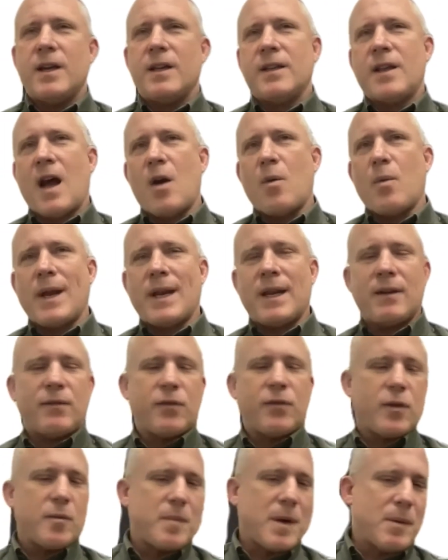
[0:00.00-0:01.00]
not waiting
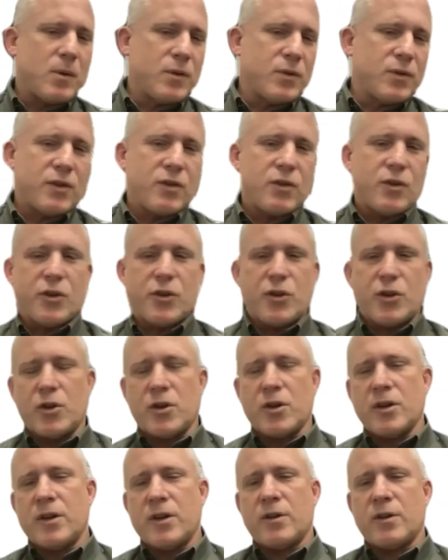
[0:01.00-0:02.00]
for bubbles in your
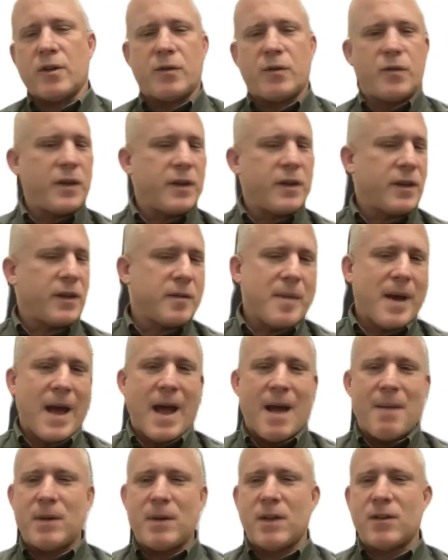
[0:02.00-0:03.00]
urine or feeling
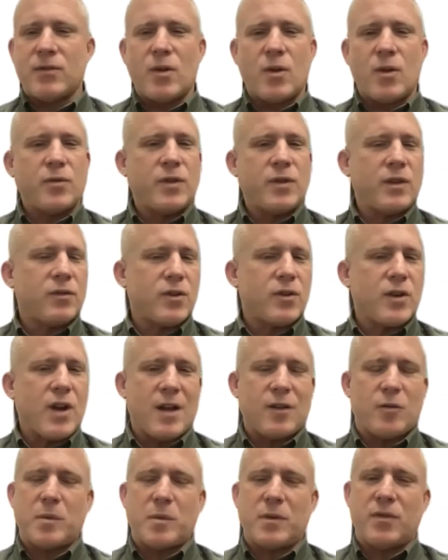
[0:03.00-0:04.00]
bad, because those things are
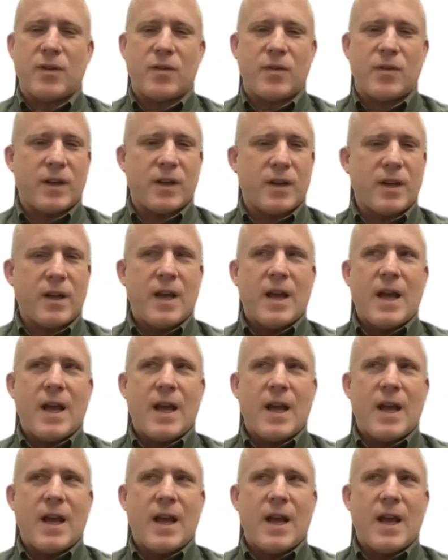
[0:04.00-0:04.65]
not specific